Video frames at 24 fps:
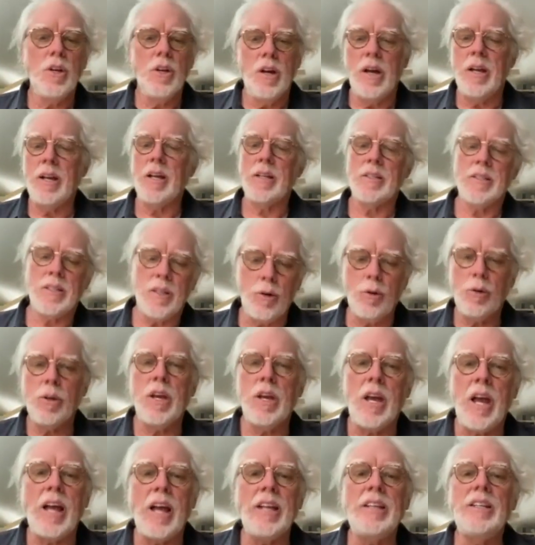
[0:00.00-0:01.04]
And I said,
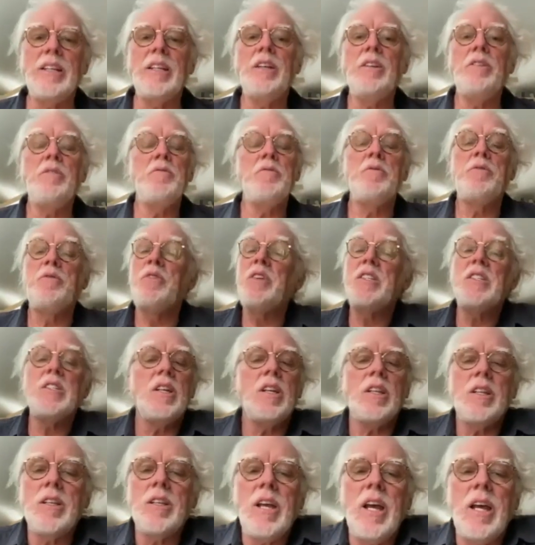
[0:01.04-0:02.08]
"Okay." I didn't visit